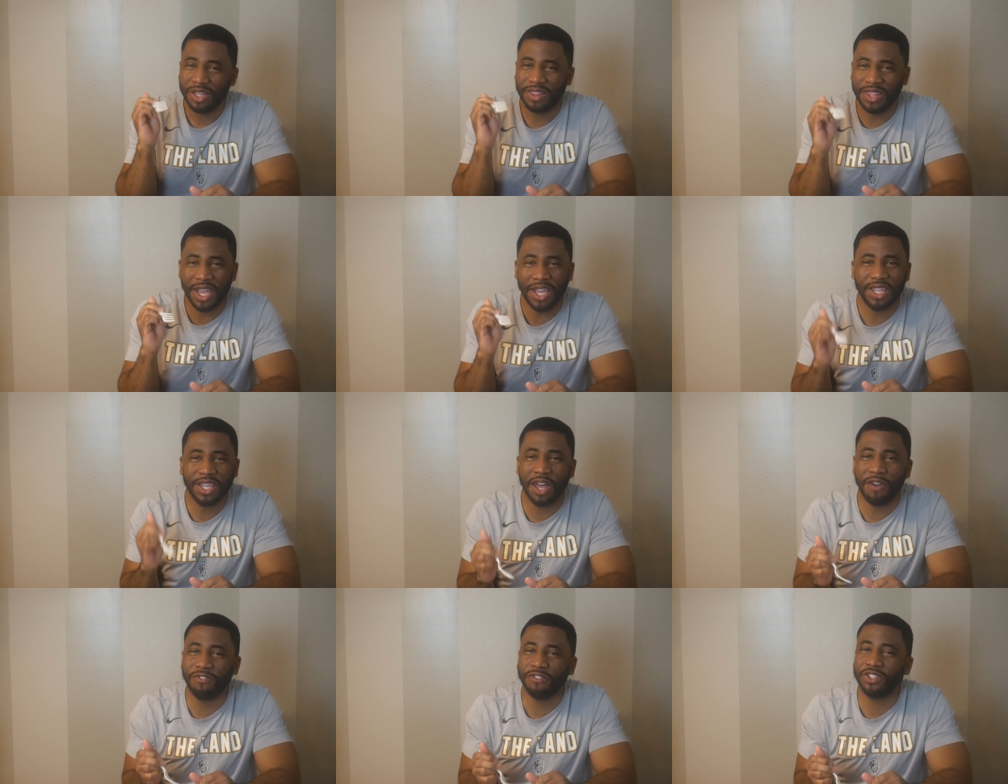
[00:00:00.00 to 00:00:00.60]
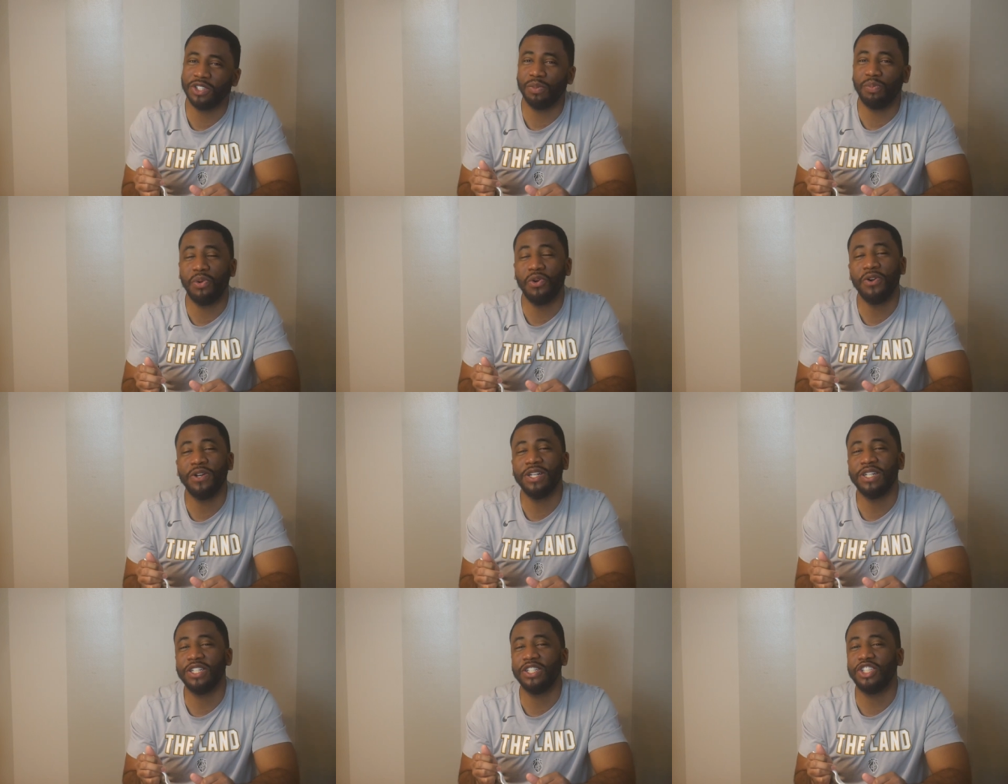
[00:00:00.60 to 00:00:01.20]
Thank y'all for
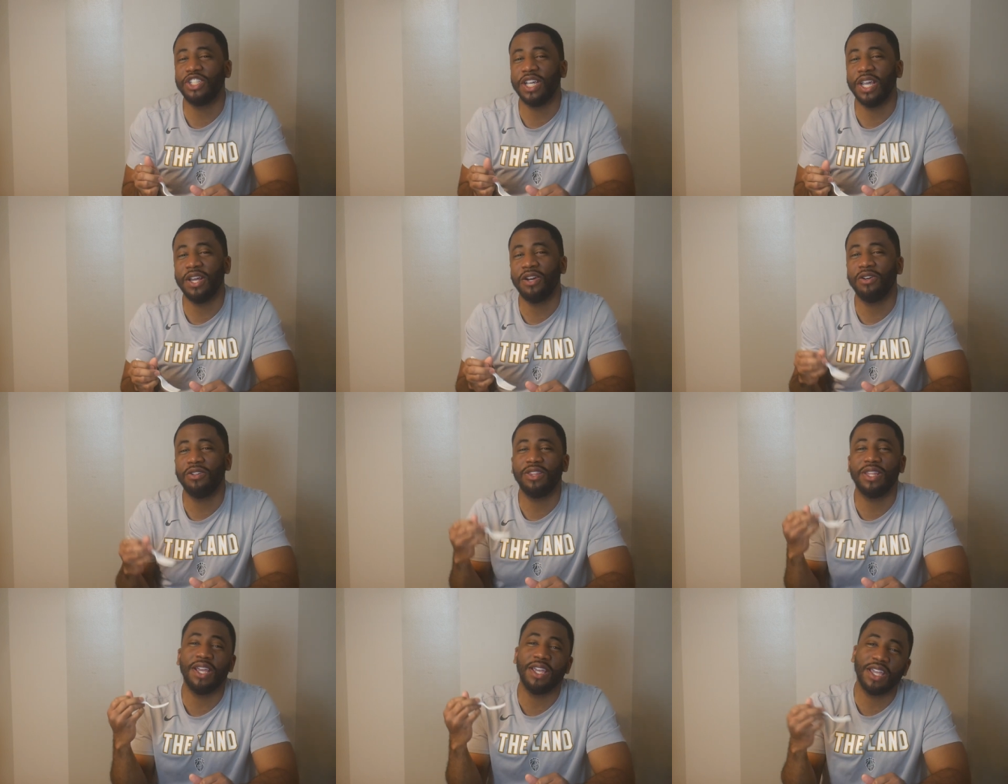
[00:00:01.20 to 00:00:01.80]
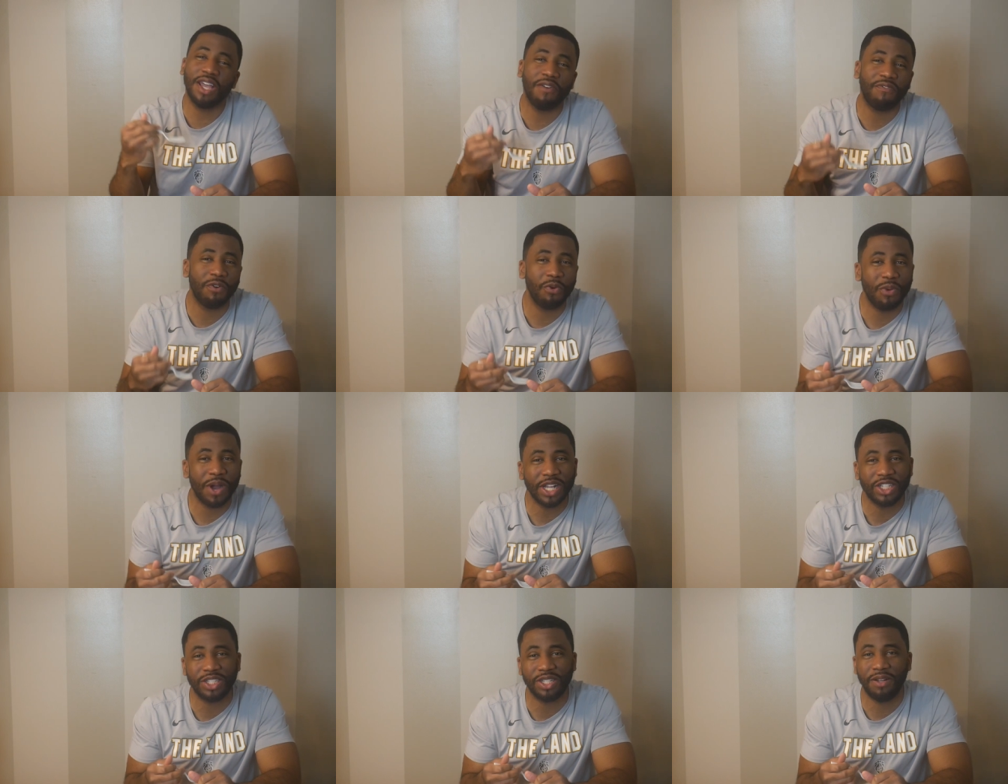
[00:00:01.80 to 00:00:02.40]
supporting the channel. Thank y'all for
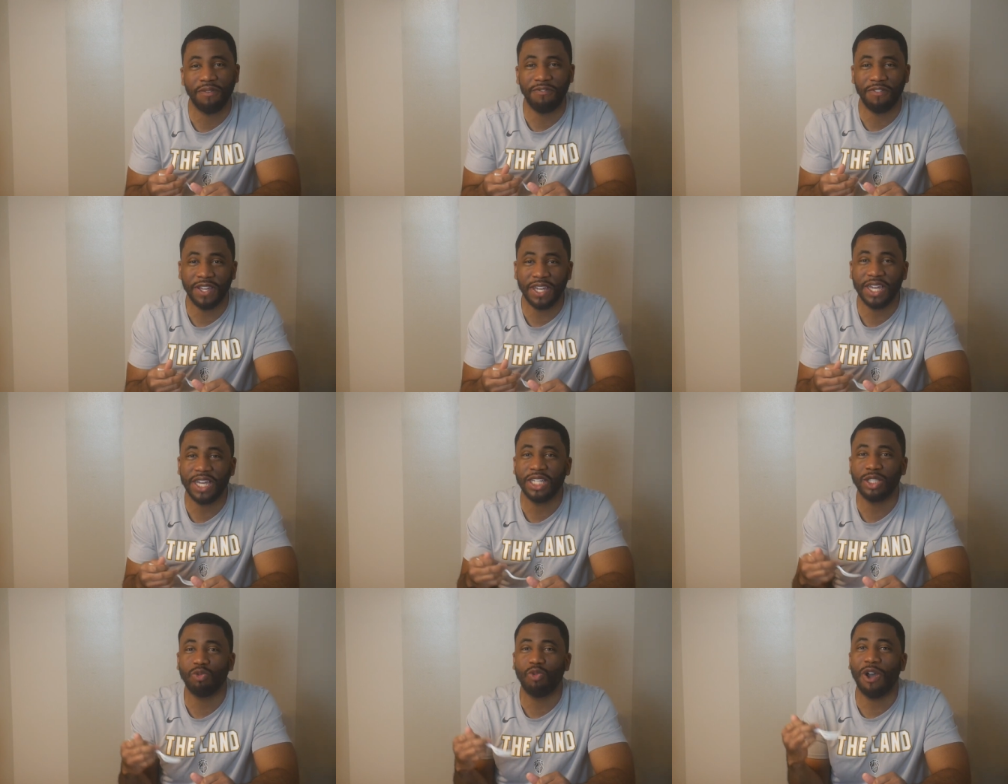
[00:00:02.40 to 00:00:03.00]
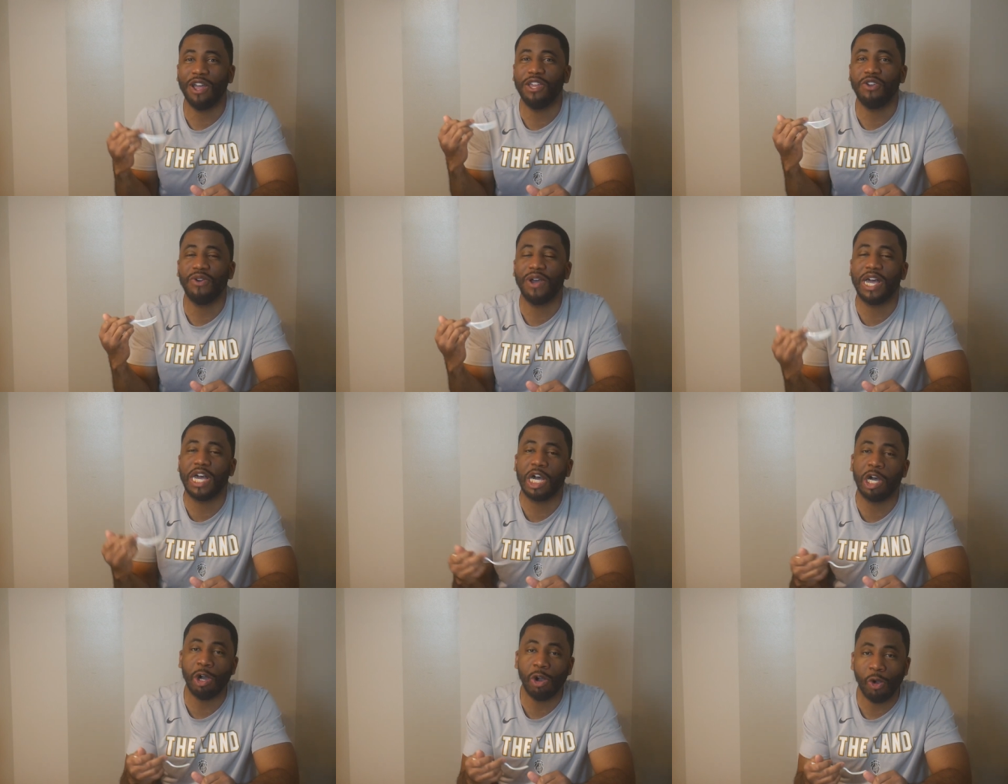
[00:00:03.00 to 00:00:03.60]
watching the vids while you
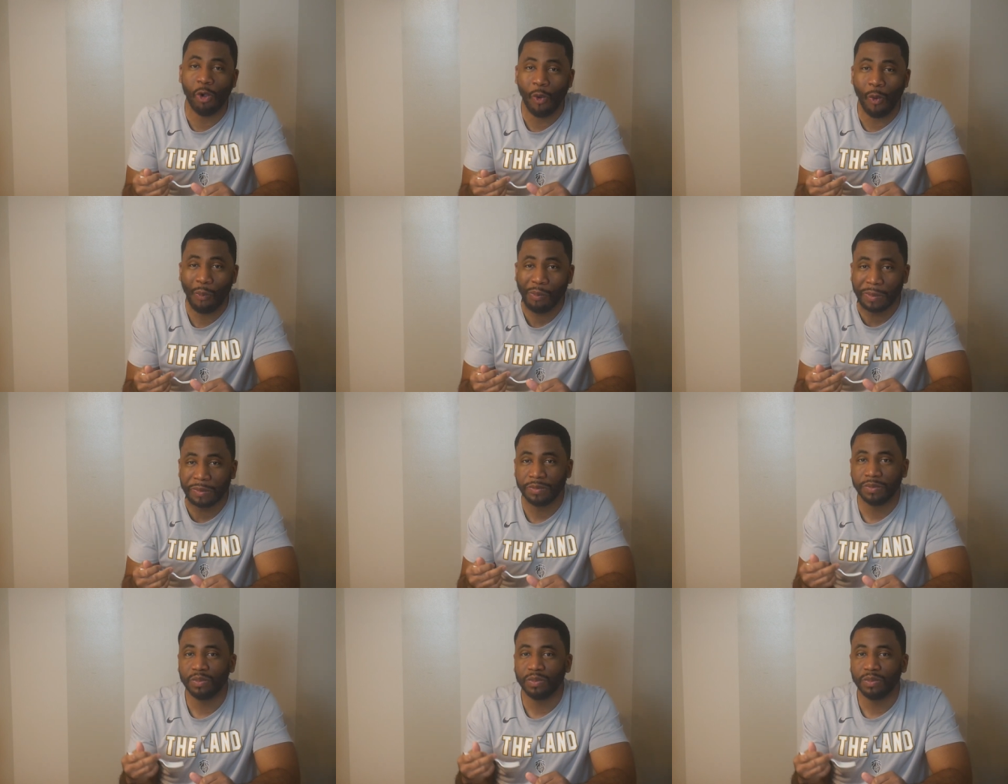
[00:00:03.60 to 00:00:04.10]
at home.